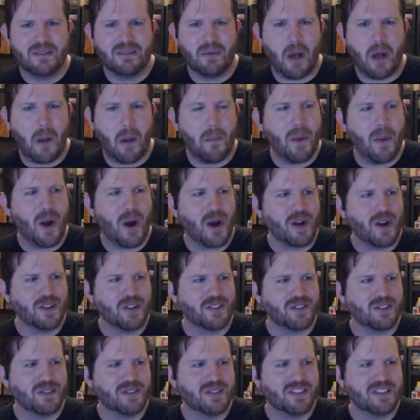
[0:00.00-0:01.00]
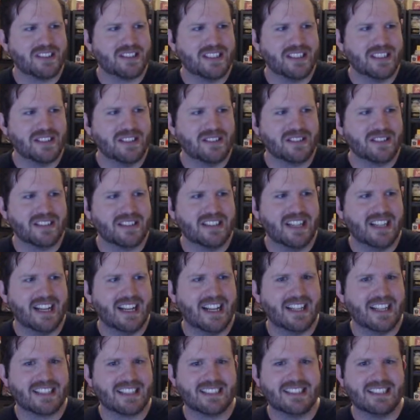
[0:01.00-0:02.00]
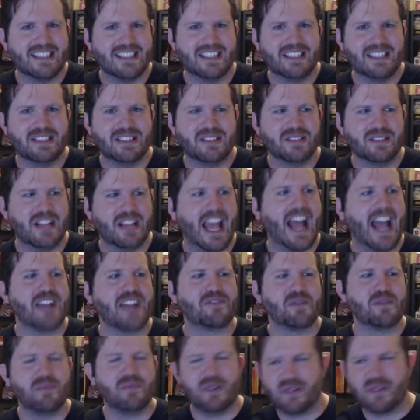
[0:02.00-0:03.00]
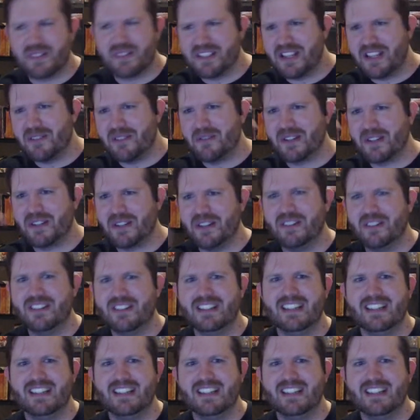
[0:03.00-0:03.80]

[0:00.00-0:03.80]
A partial sealed class, day 2 attributes. There we go.